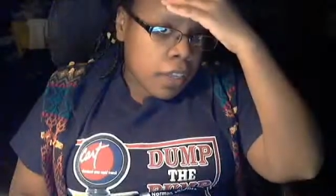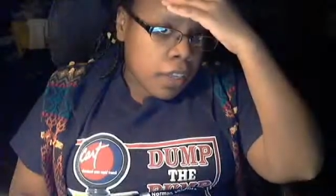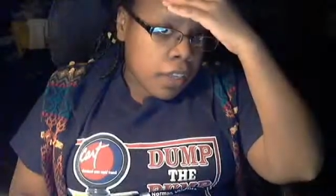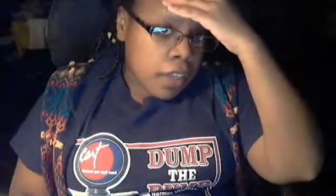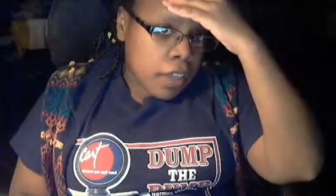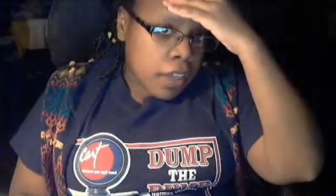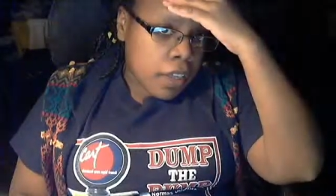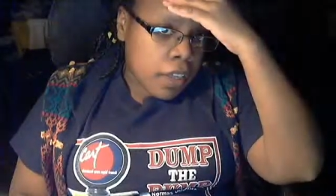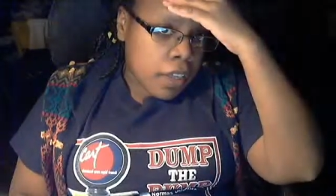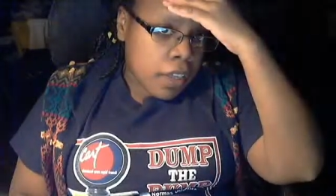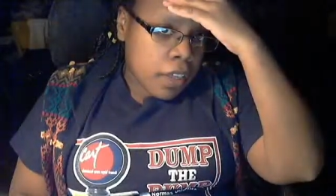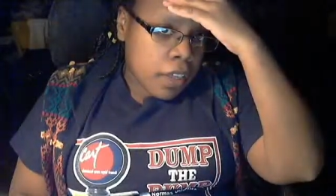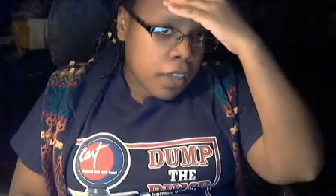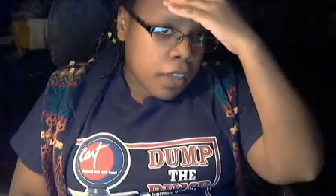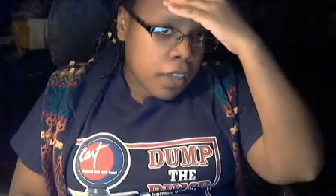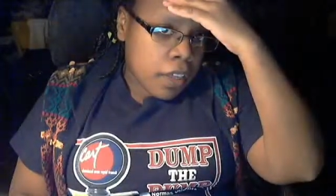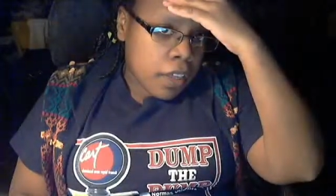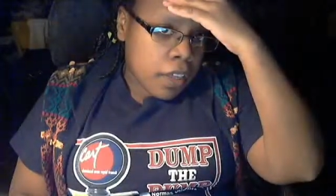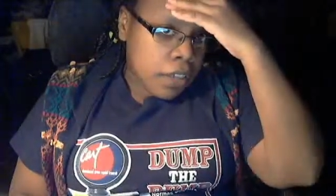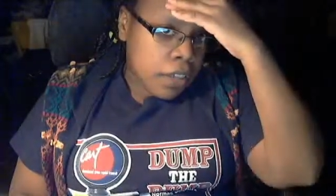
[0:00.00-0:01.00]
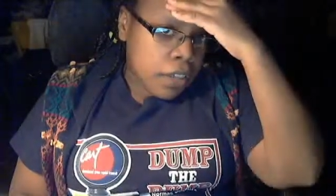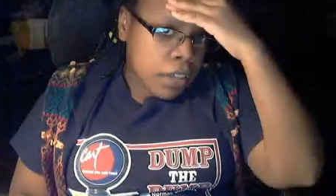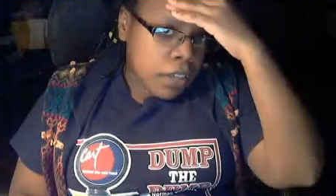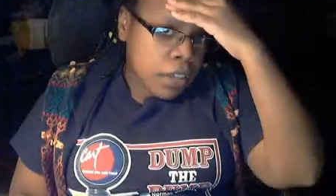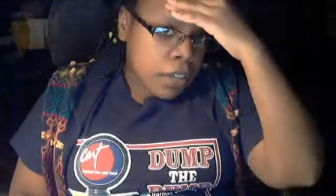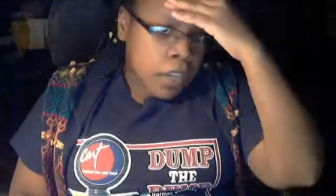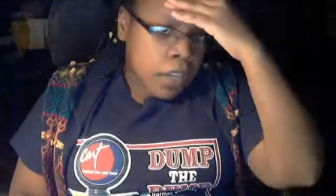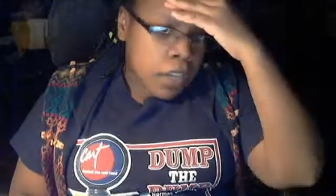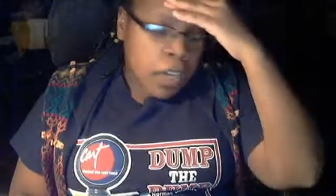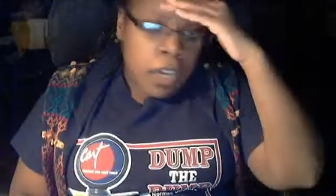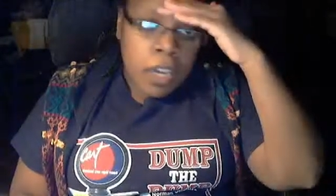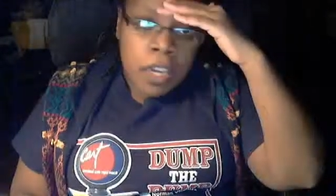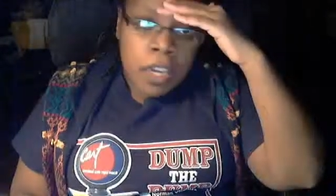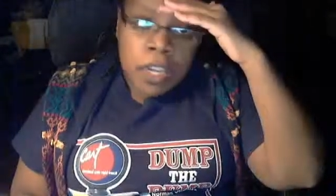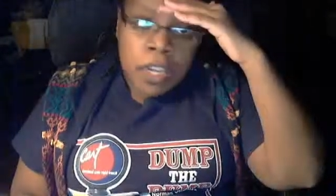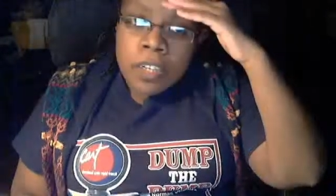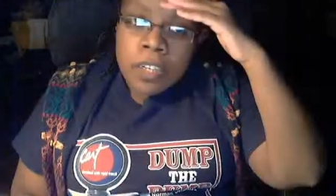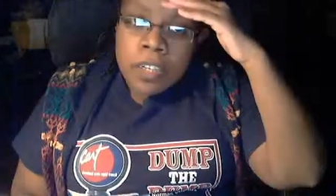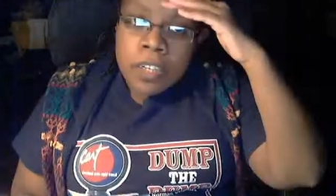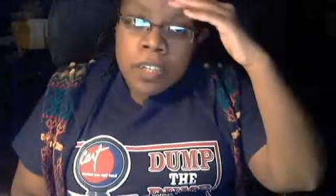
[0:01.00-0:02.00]
Hey.
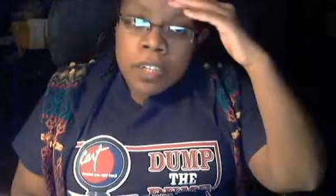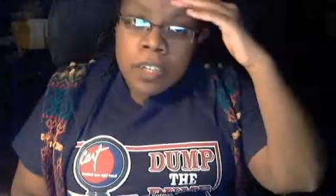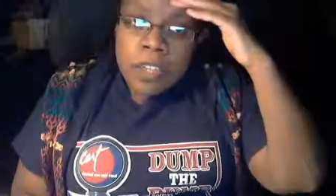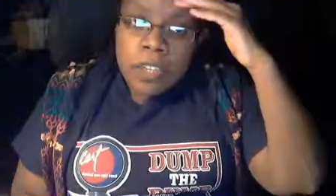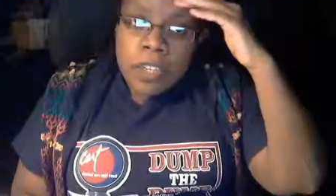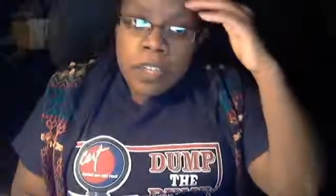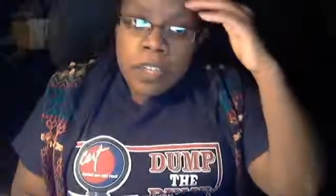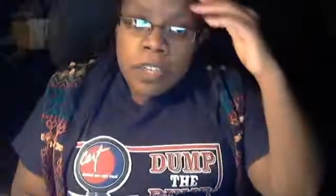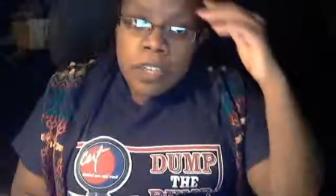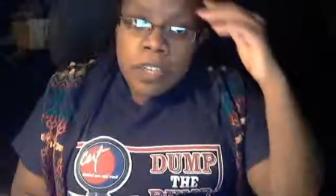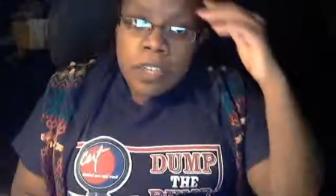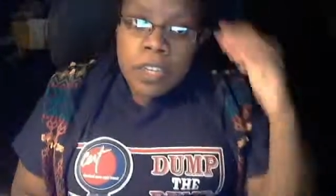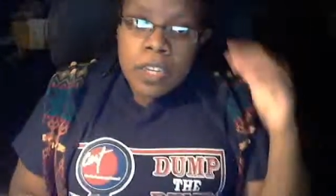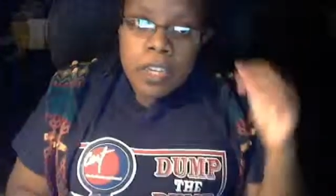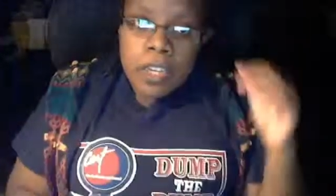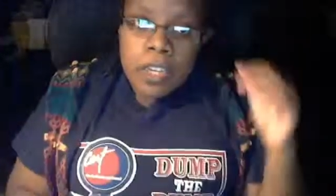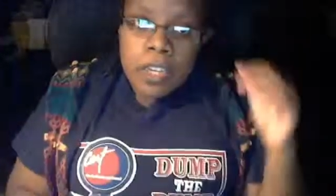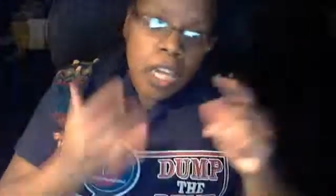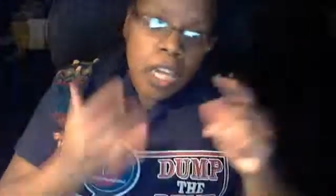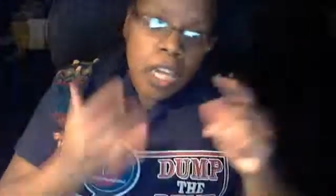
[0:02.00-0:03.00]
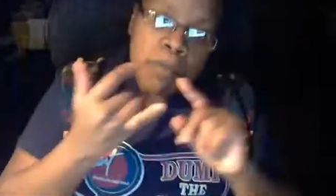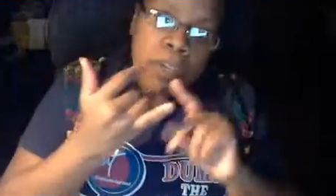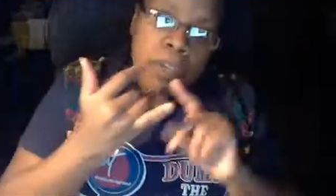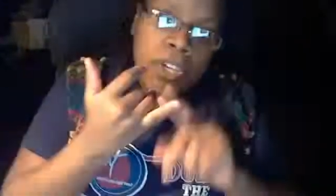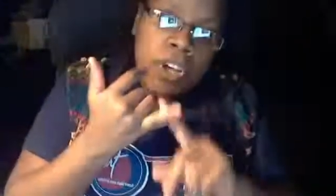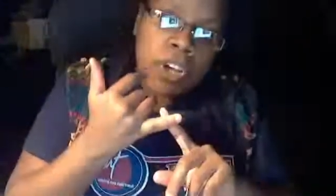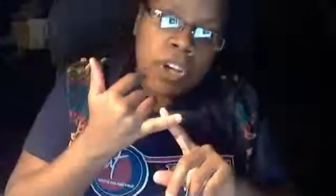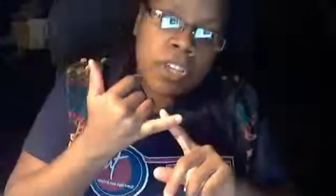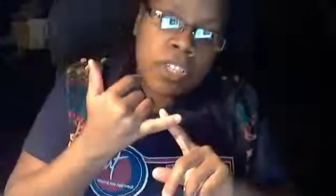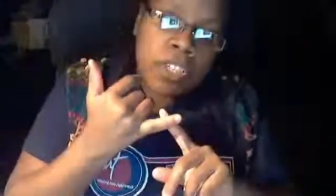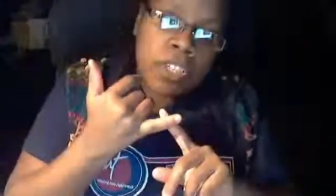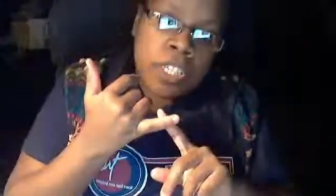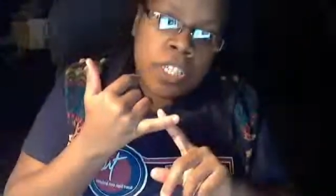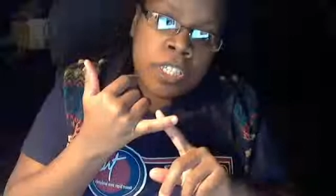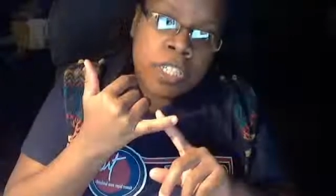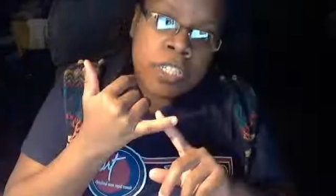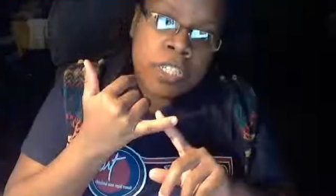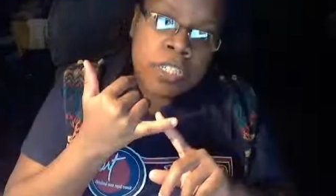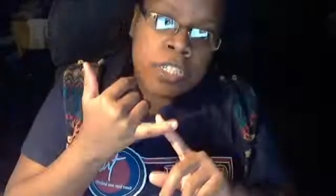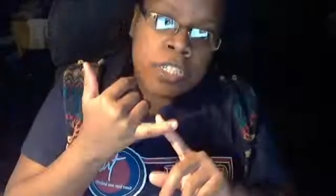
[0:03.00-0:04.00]
And happy
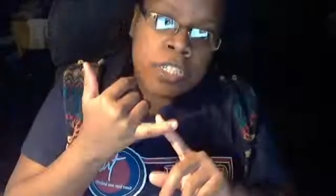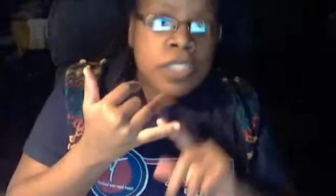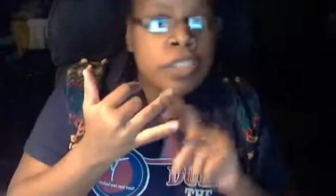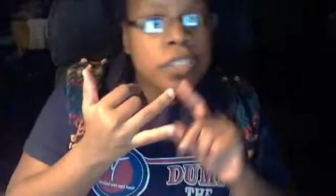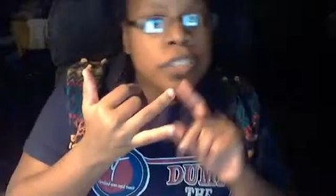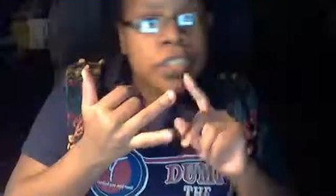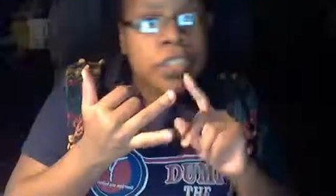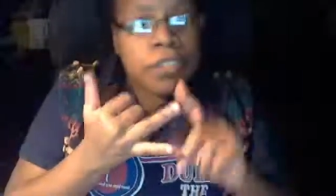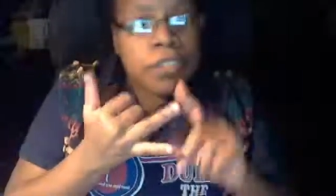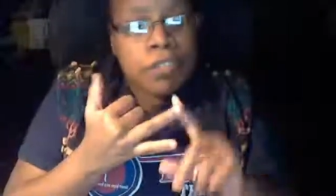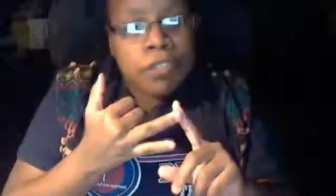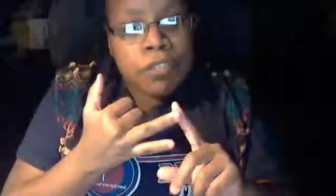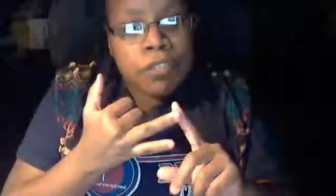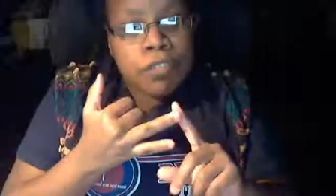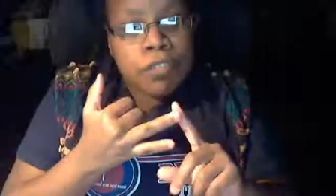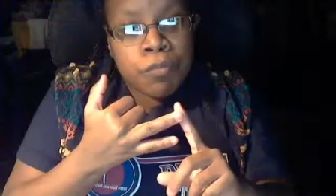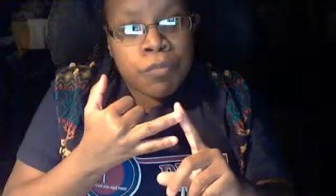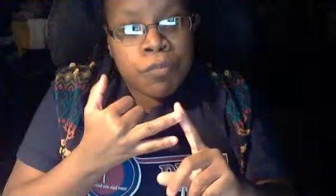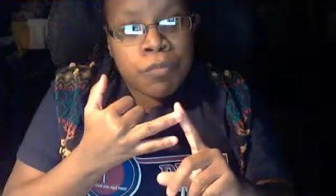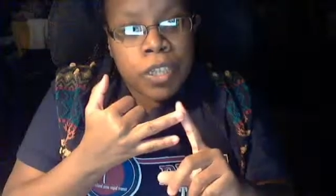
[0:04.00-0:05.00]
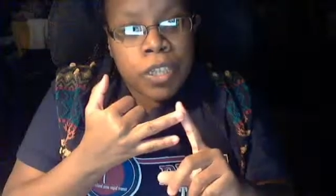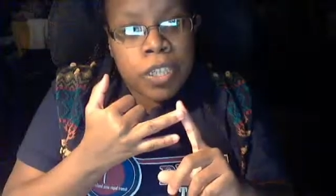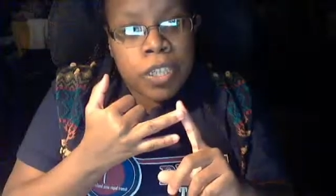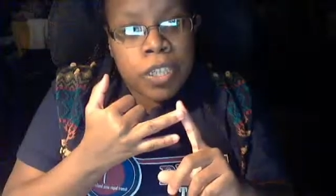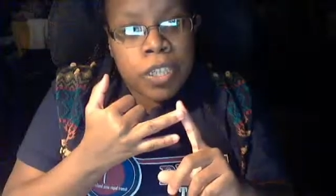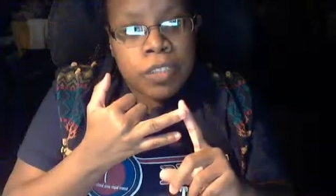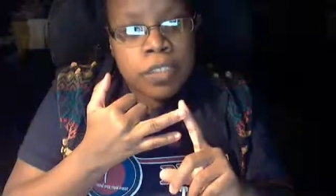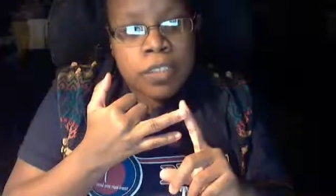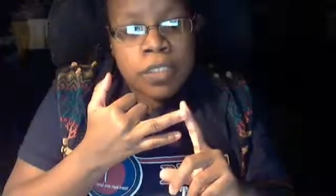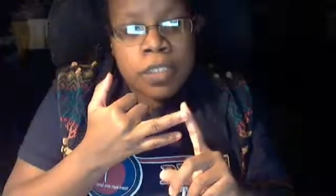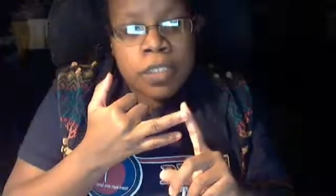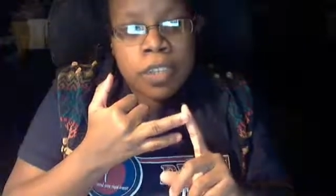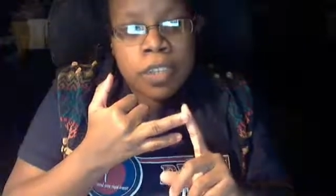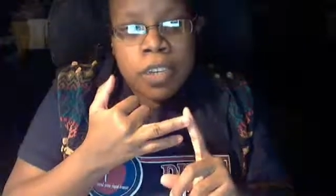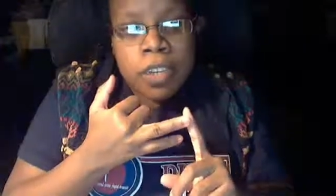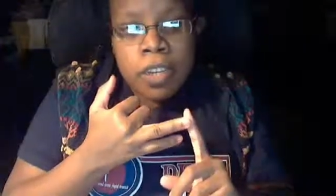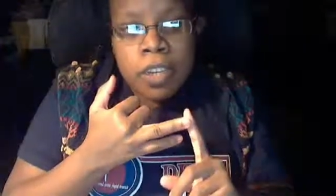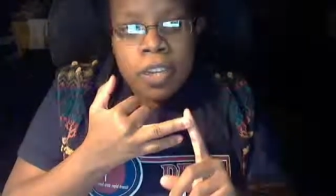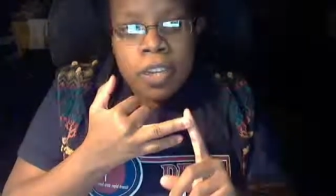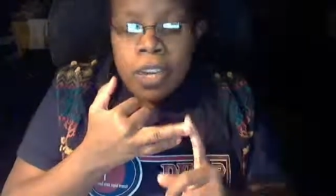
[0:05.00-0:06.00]
holidays, seasonal greetings,
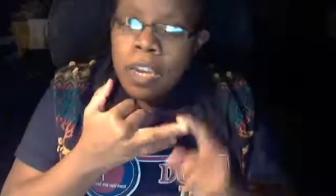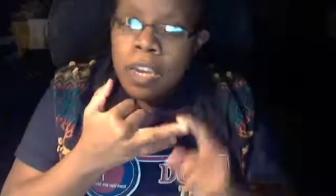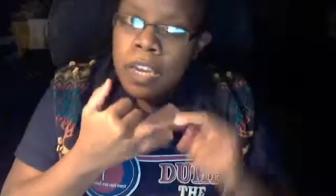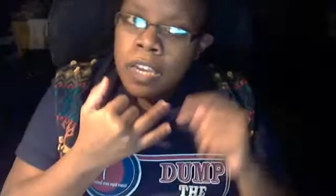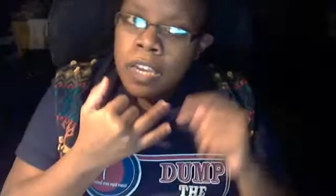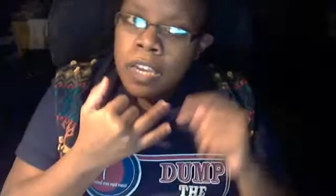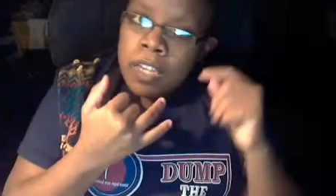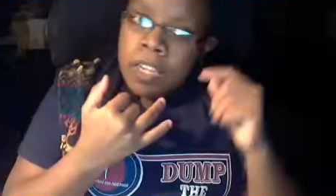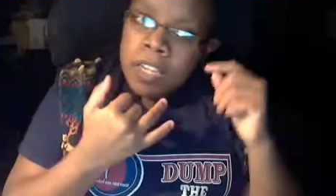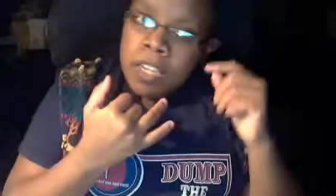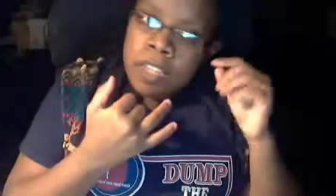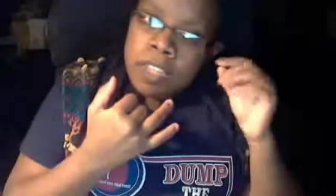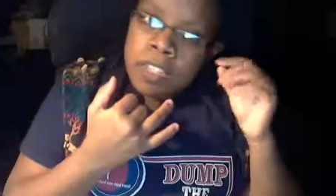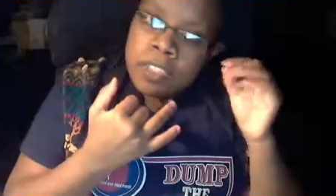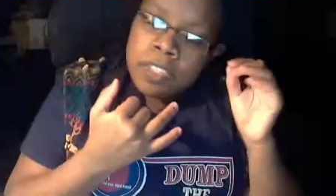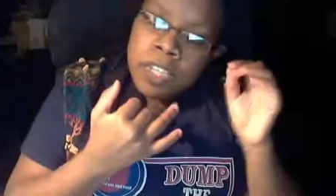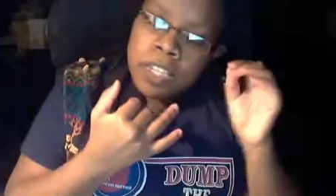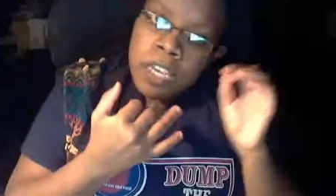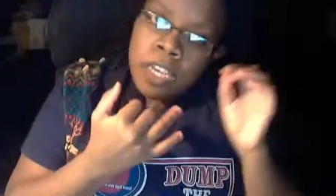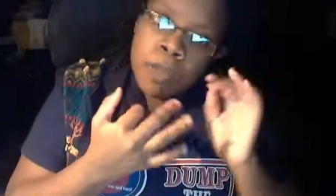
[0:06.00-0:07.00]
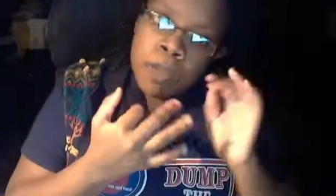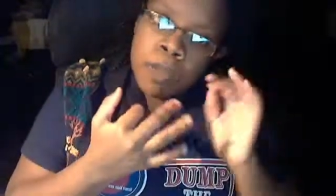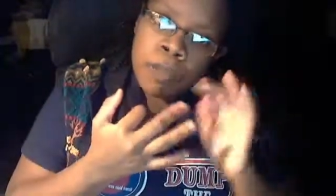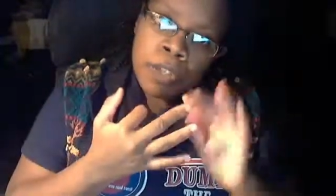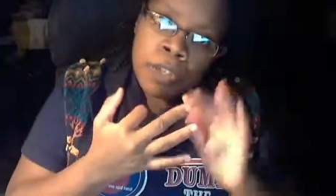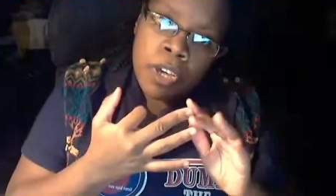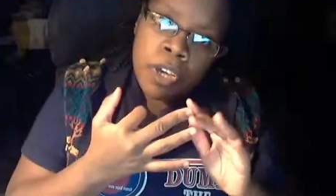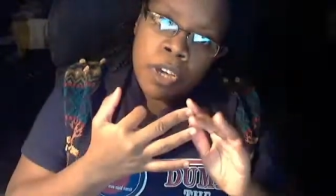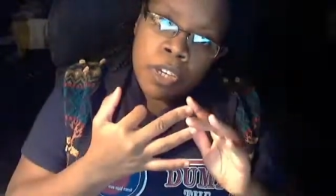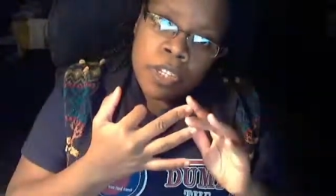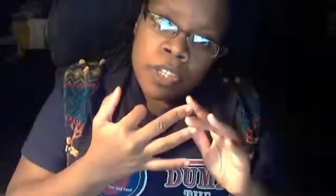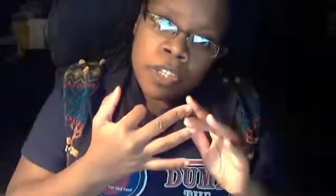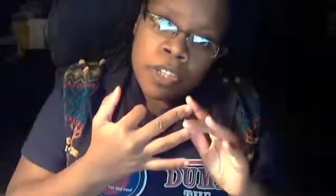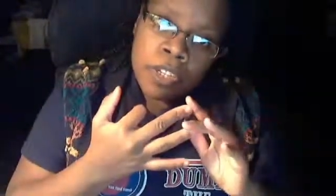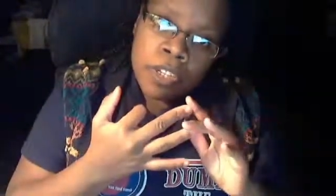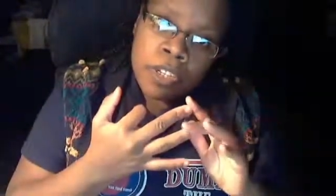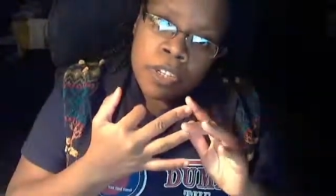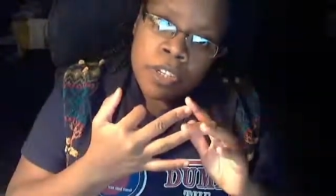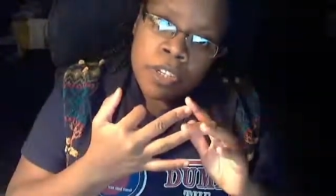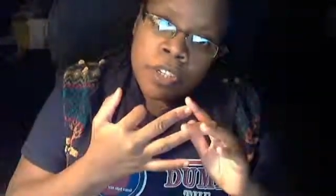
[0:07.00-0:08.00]
and happy
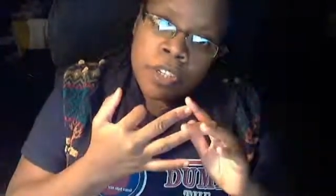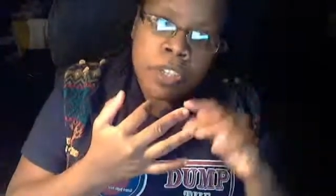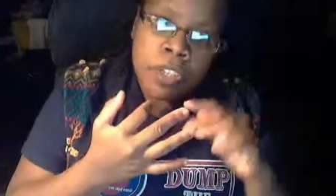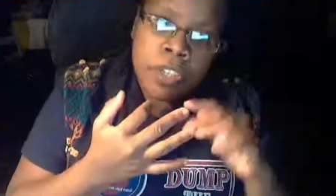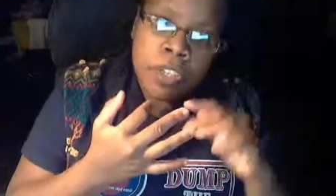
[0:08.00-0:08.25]
Hanukkah,